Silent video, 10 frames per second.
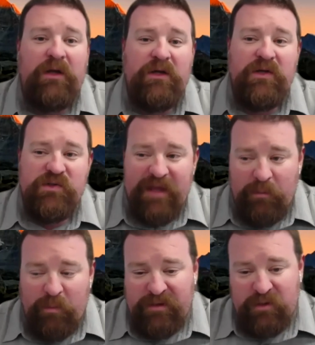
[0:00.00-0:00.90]
so that
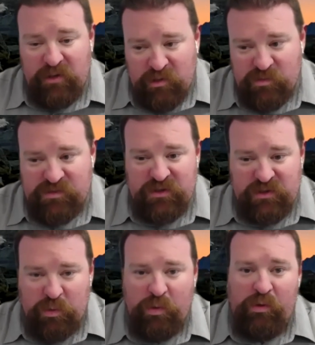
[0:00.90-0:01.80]
way you can use the
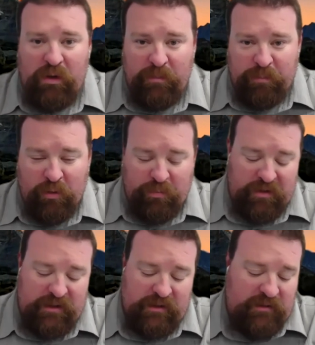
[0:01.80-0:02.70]
tool
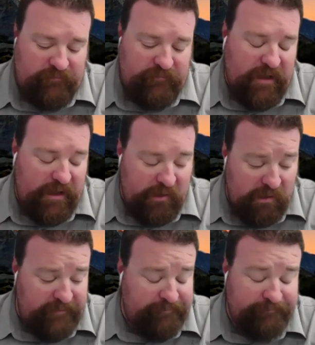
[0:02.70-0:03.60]
appropriately. I agree.